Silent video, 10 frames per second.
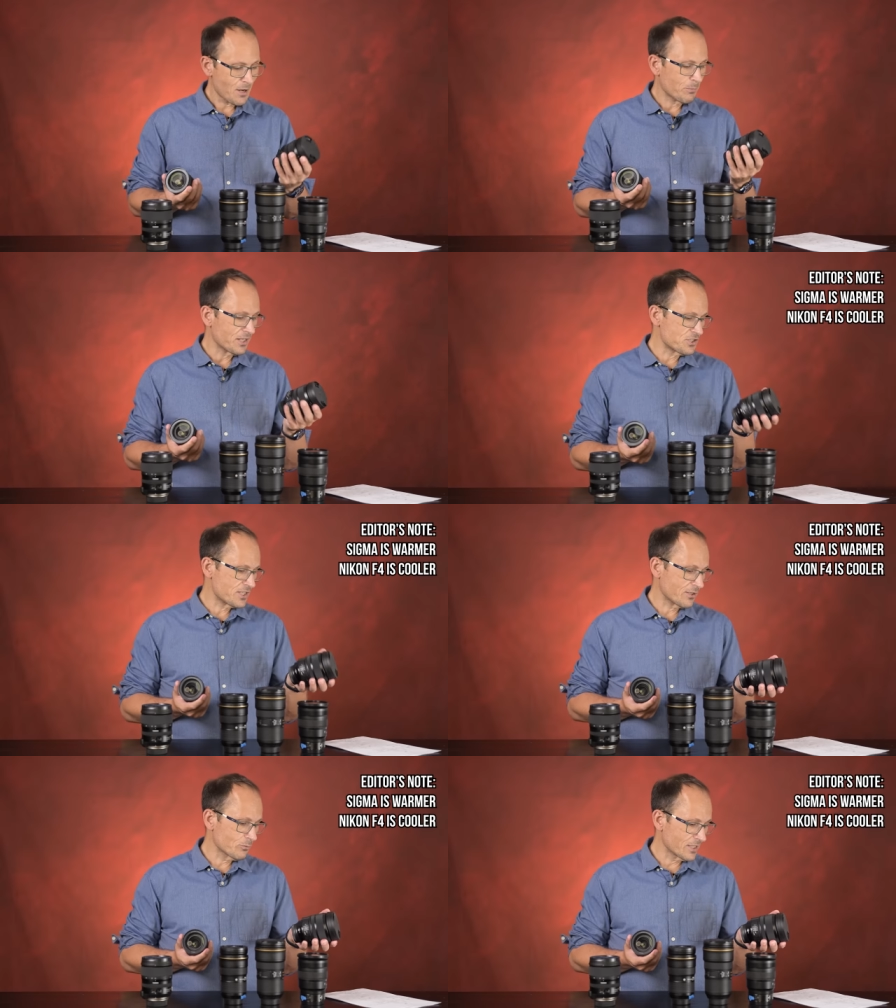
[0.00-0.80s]
But
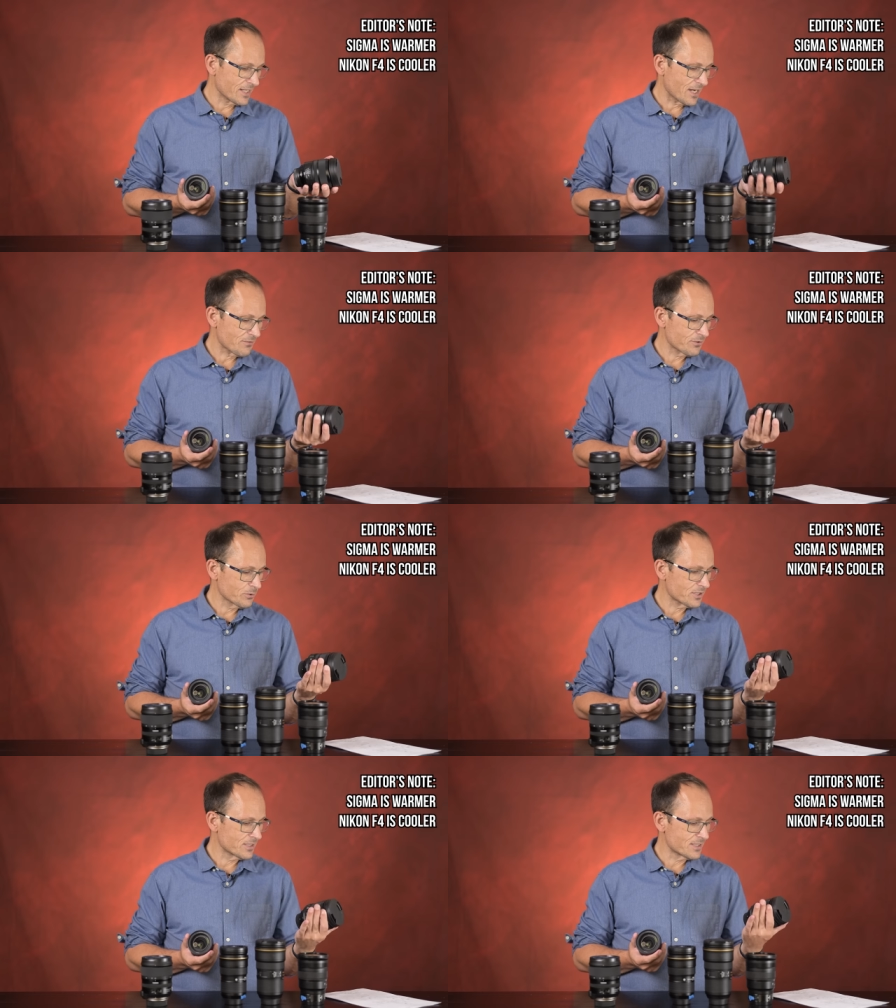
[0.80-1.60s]
generally, I
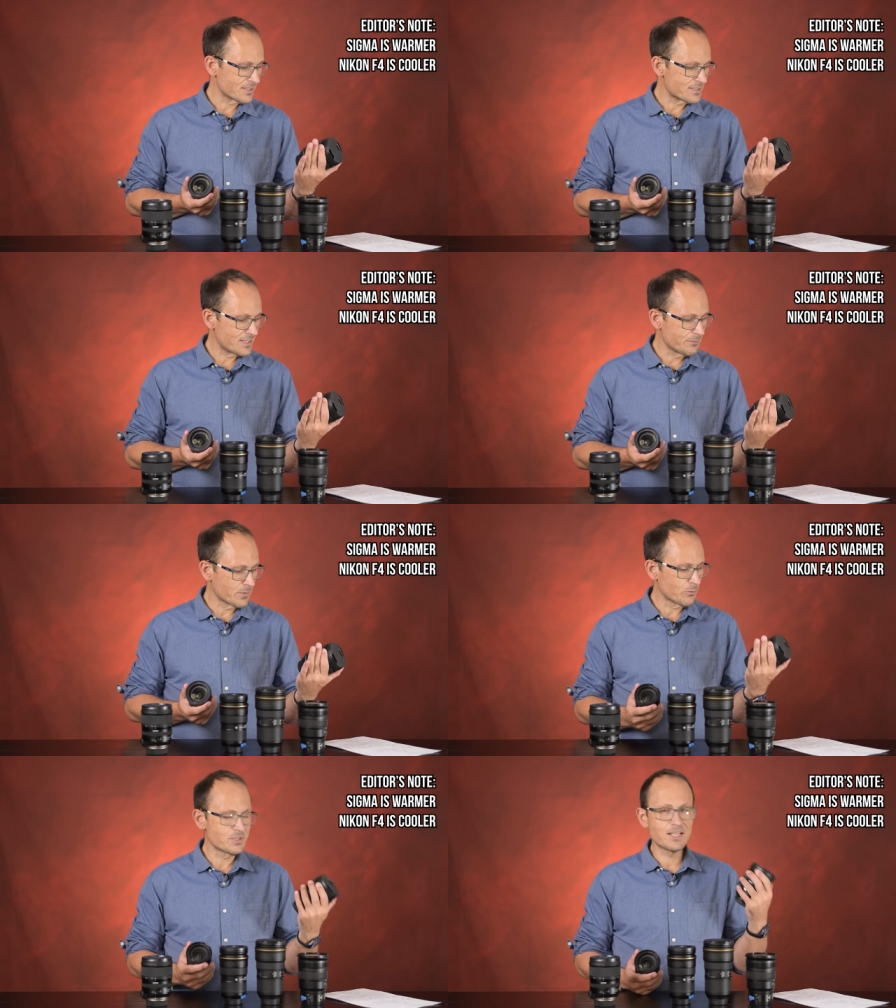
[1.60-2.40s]
felt that the
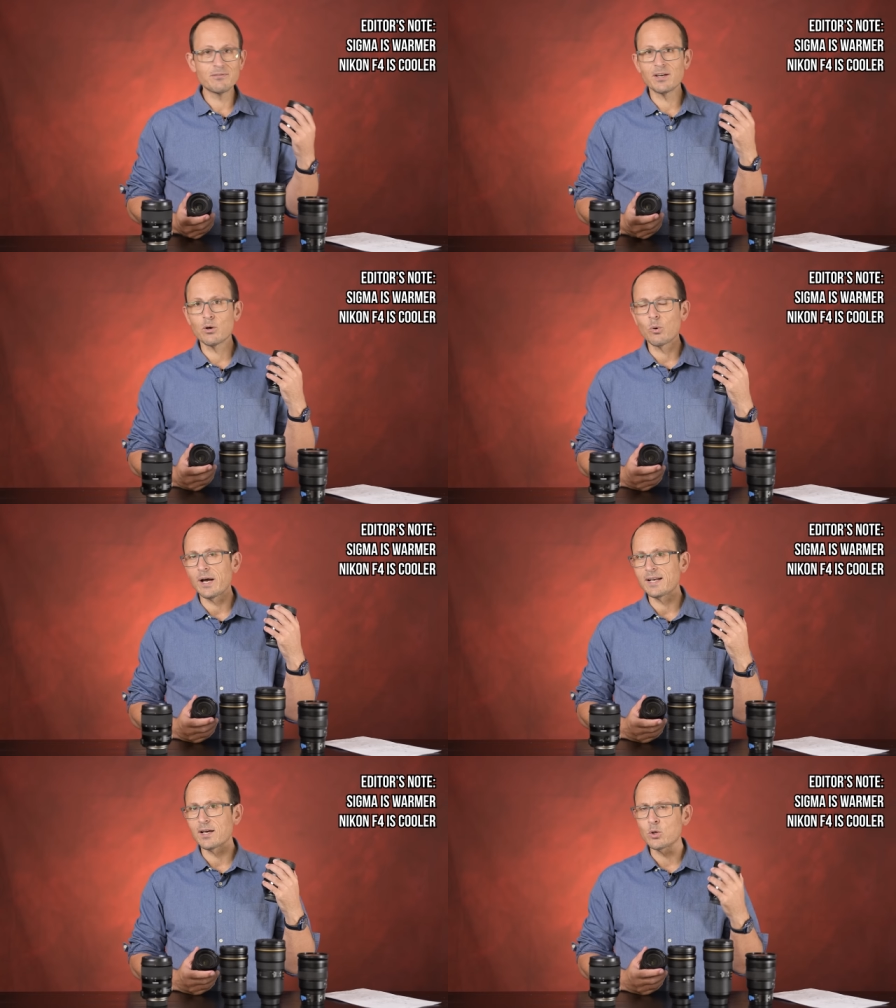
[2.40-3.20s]
Sigma was giving quite a